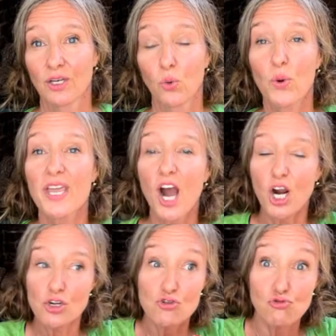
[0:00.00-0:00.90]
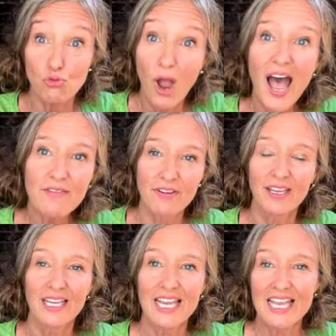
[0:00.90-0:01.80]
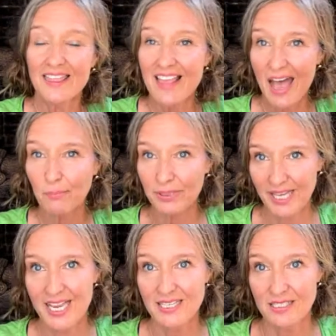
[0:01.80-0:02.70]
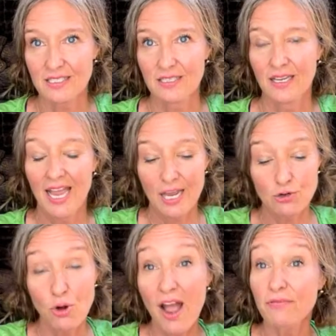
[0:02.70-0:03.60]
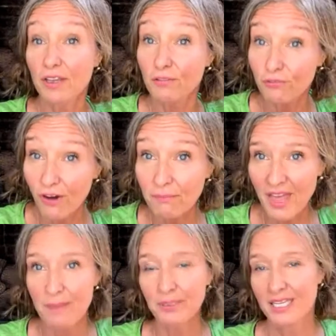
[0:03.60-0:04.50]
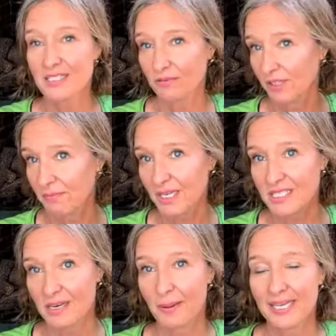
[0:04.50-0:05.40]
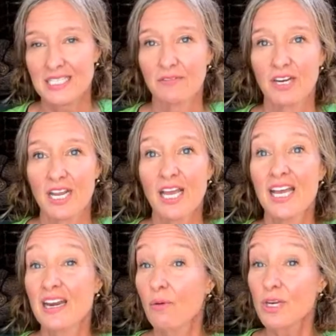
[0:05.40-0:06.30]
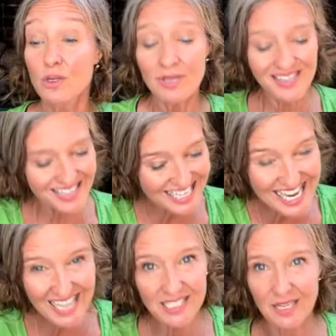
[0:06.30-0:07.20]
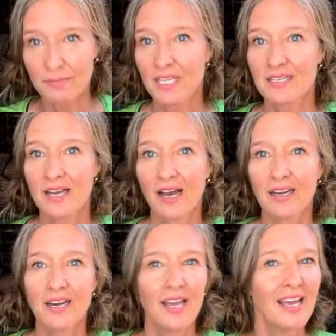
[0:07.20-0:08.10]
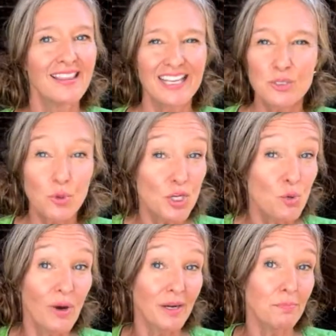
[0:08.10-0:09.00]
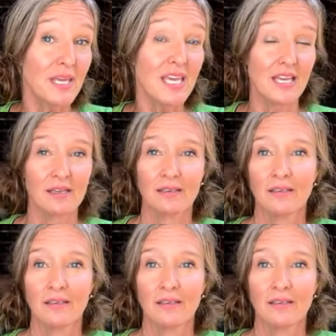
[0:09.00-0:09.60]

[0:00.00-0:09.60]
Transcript: we are driving in that place and driving from that place of limbic stem activity. Now, when you need to get something done, that's where you want to be.